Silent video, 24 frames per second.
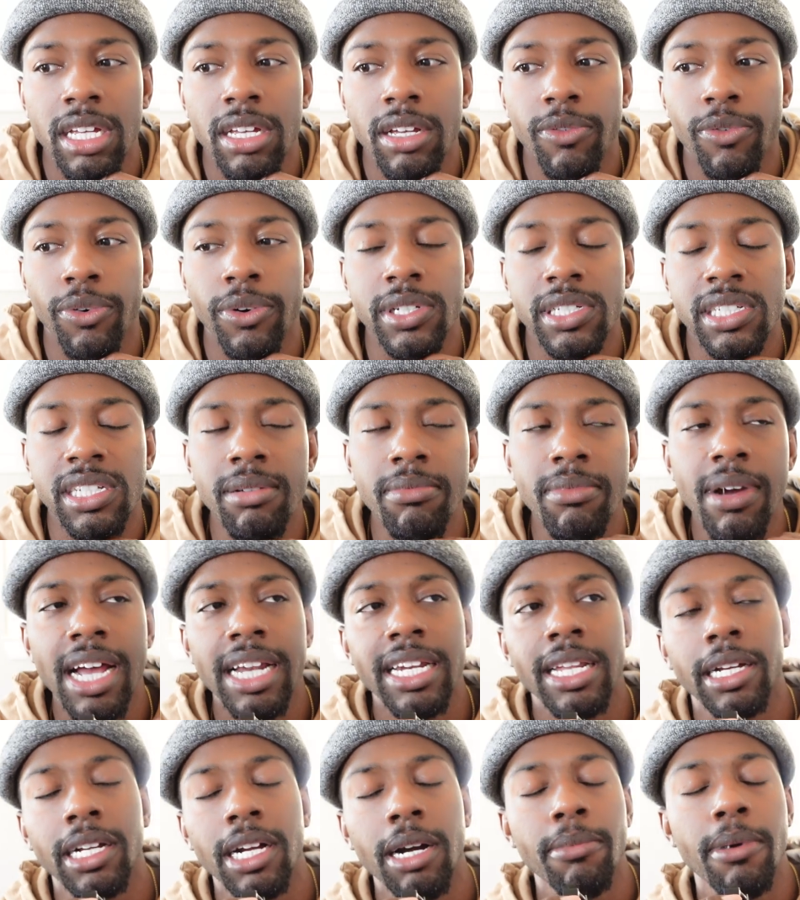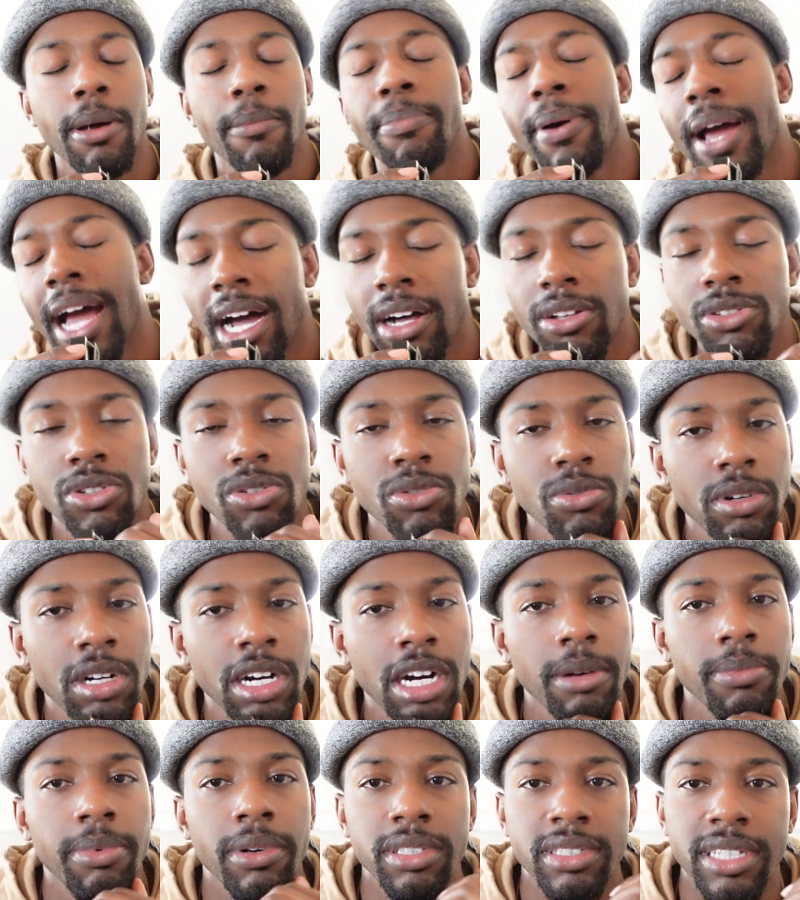for somebody to come and pound you
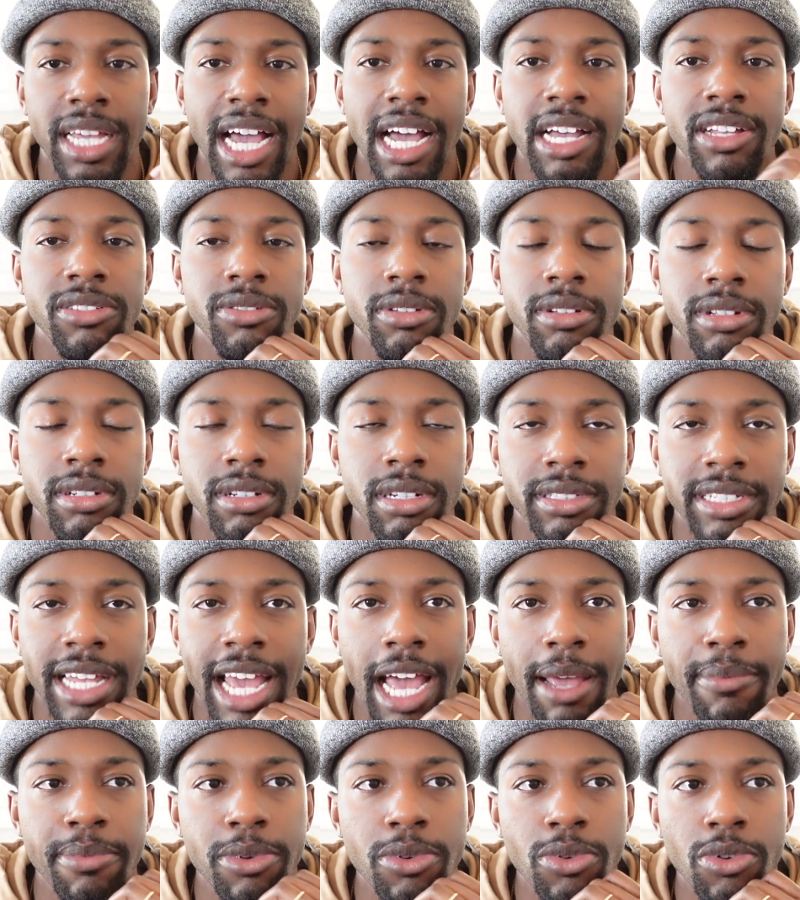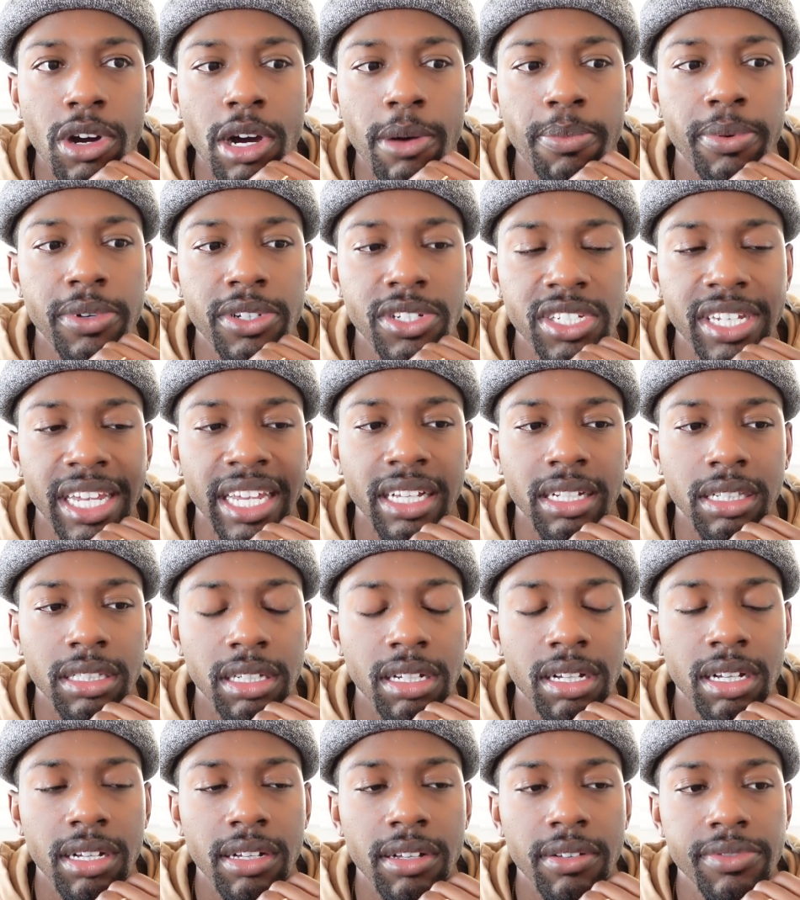up or dab you up or shake
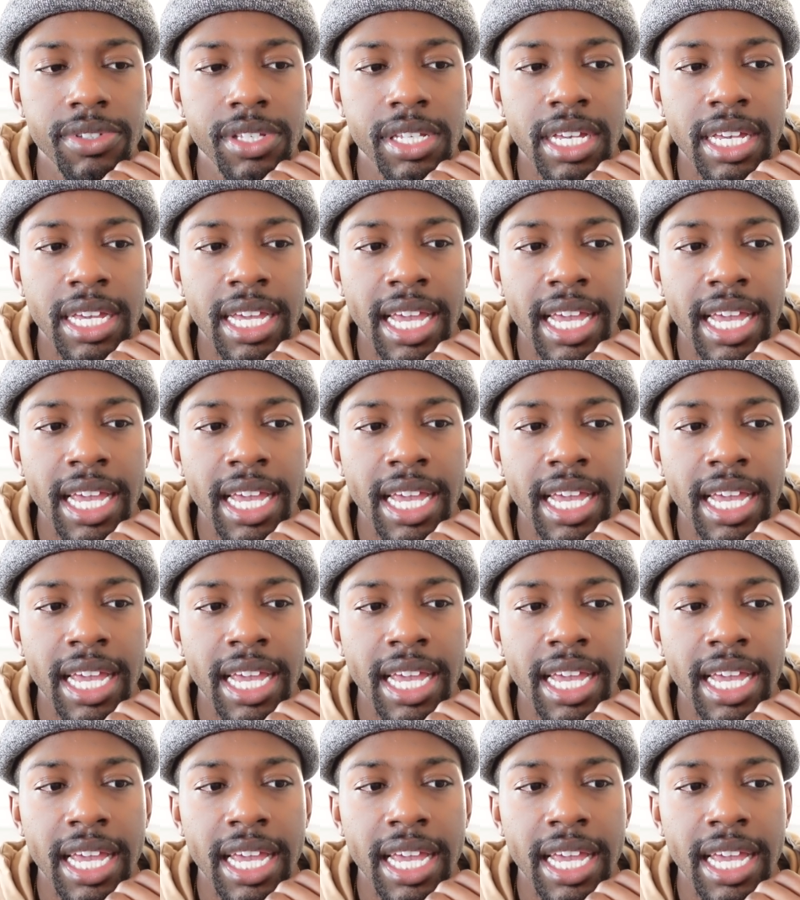gloves